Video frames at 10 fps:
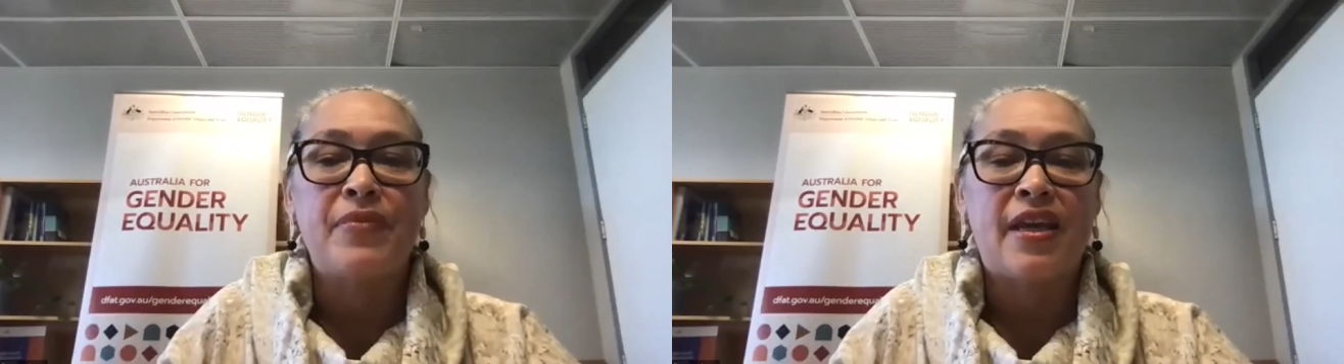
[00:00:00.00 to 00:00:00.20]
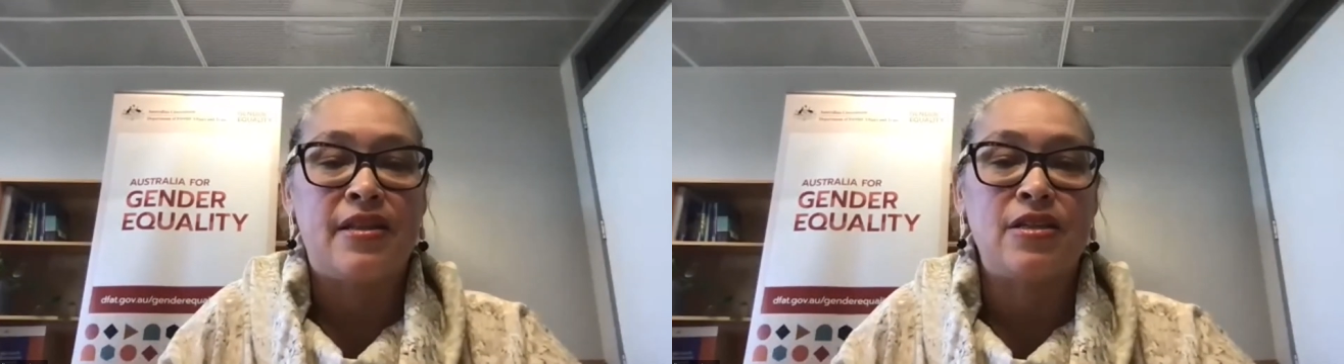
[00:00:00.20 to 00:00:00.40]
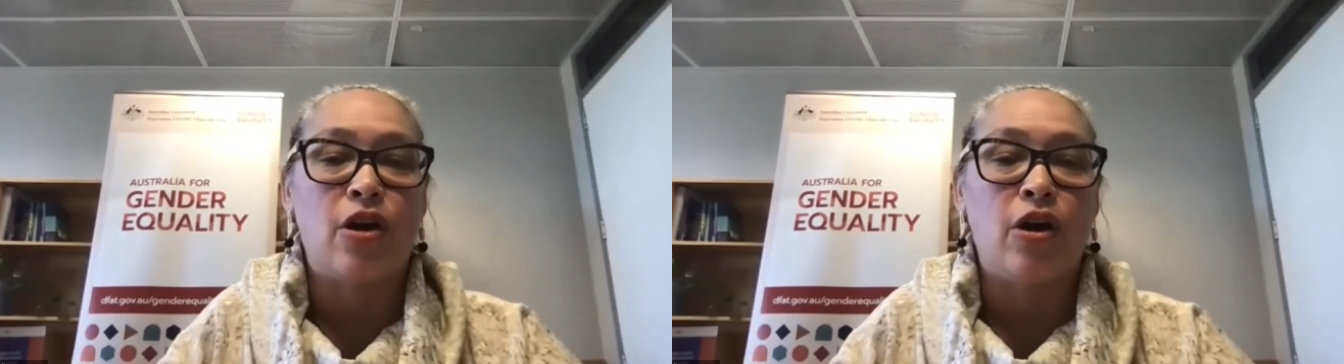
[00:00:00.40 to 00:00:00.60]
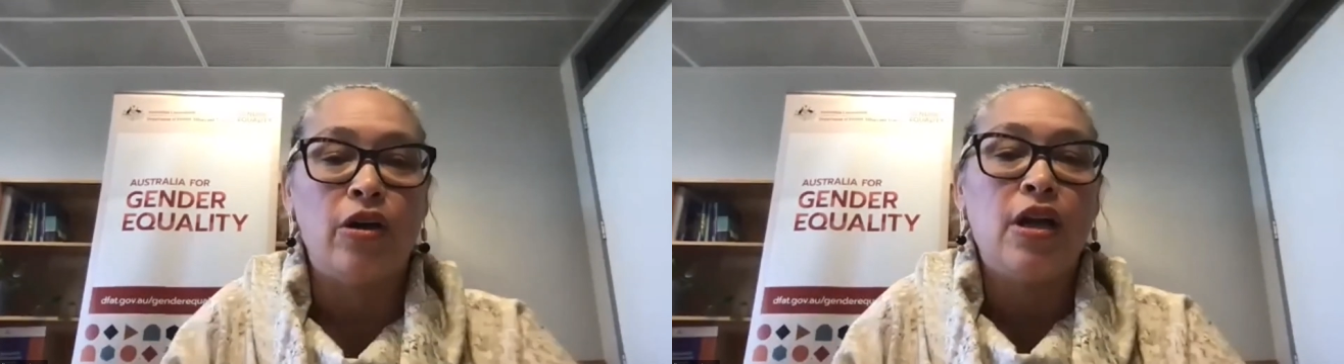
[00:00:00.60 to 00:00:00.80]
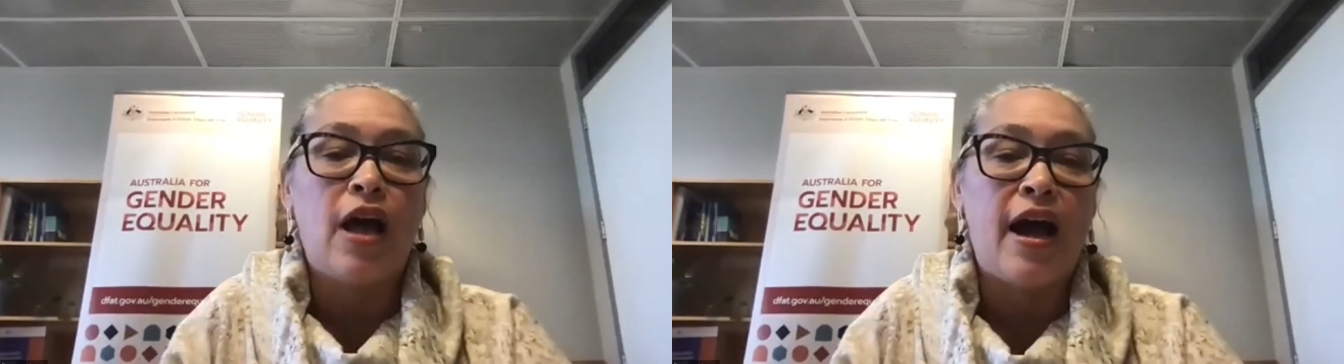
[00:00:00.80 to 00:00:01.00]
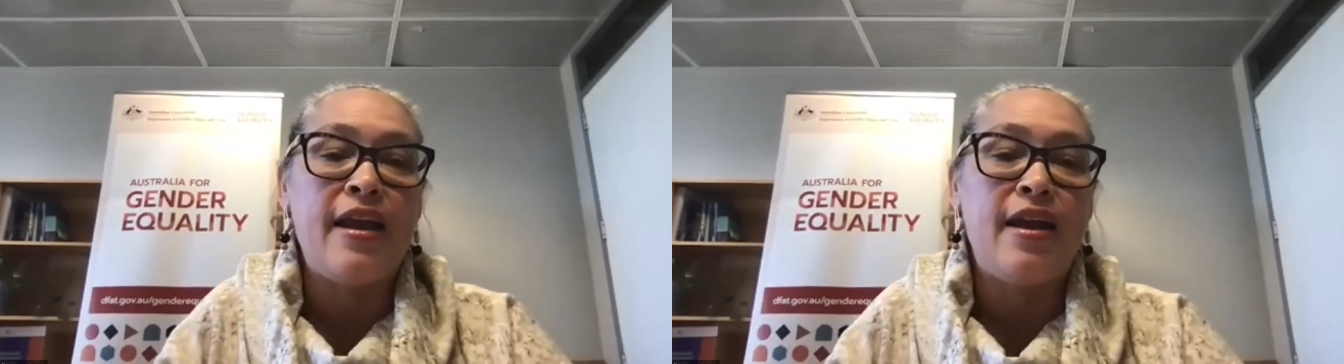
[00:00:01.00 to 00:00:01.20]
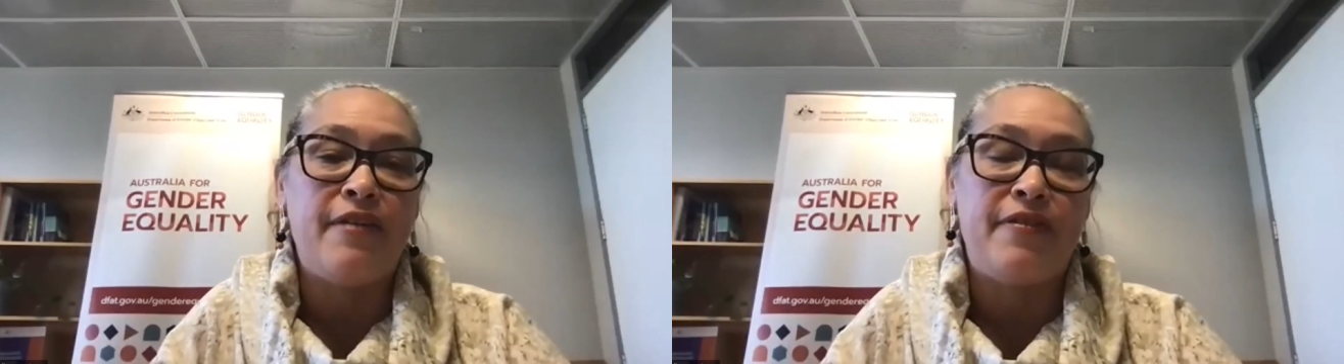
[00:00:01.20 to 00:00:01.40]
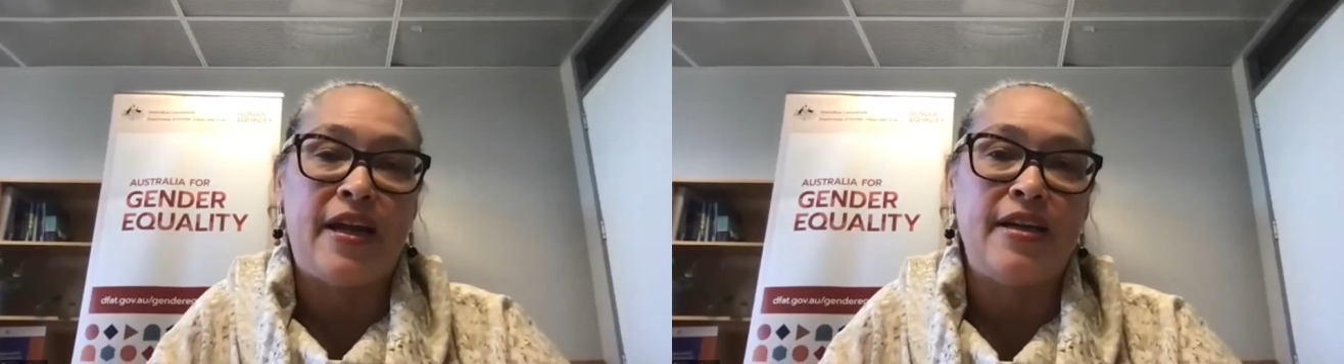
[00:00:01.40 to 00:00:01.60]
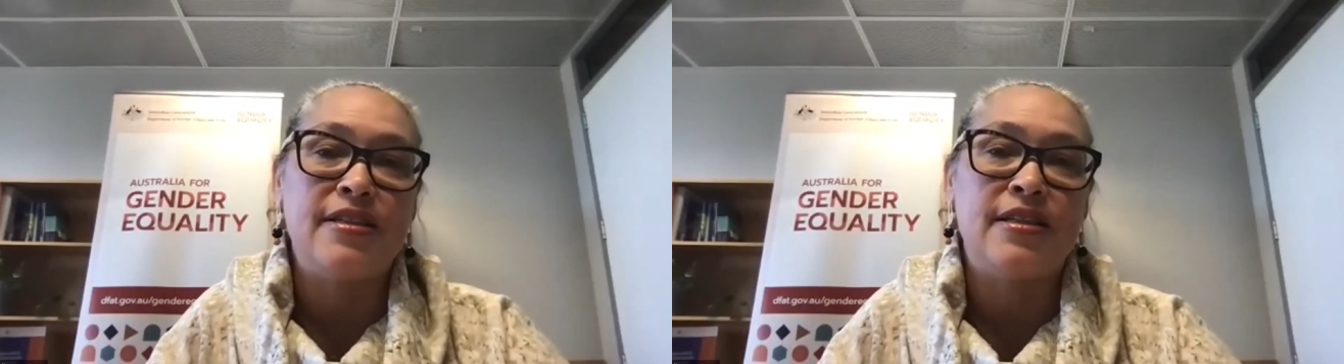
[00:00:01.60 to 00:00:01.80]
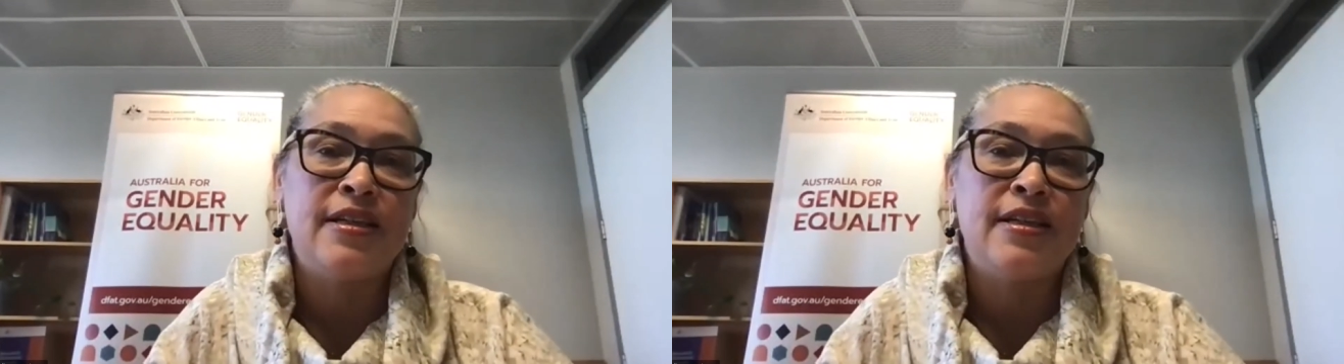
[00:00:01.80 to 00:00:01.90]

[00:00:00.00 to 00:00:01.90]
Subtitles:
this online event.